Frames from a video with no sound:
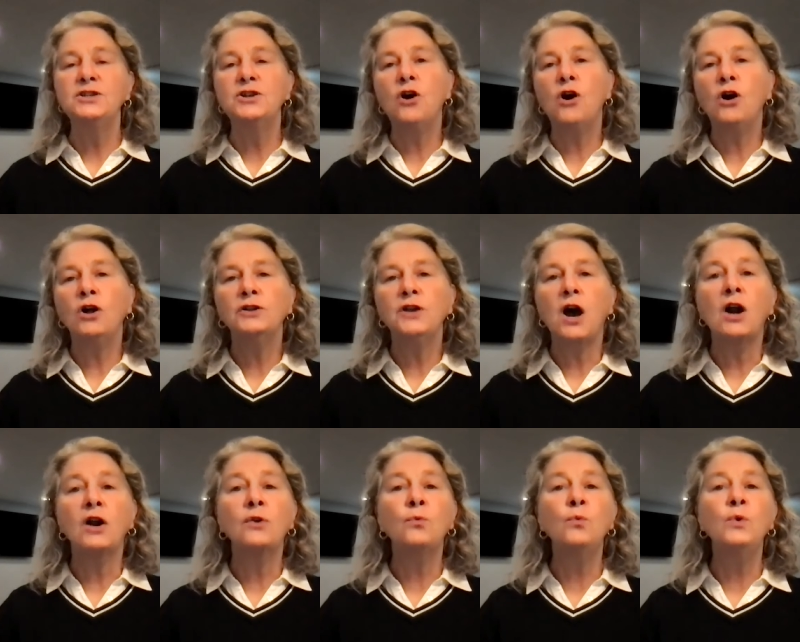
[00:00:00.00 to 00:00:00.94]
is called
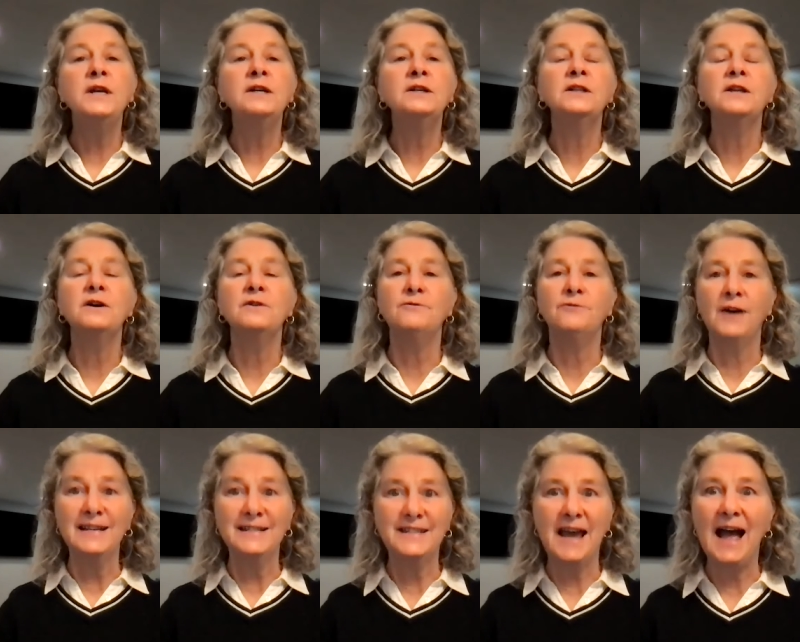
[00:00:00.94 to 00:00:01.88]
our wheel of
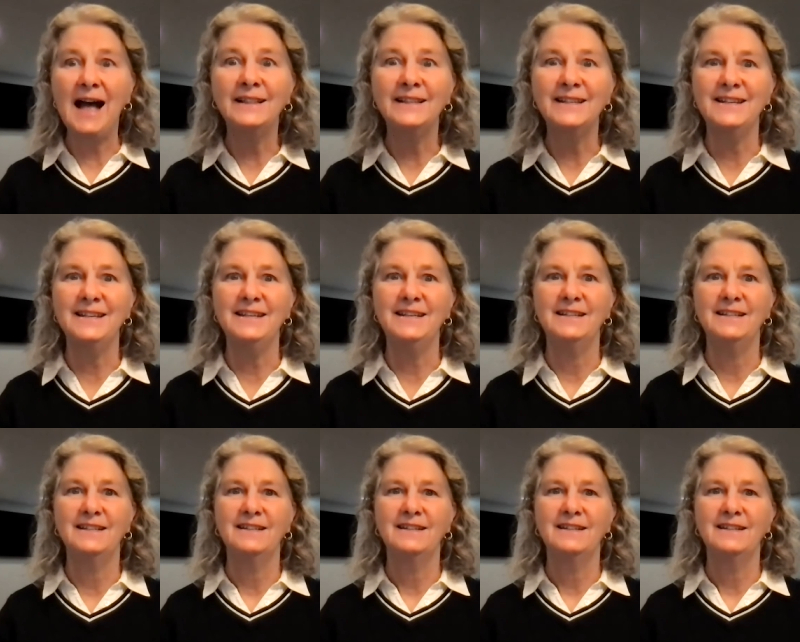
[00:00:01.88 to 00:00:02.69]
vitality.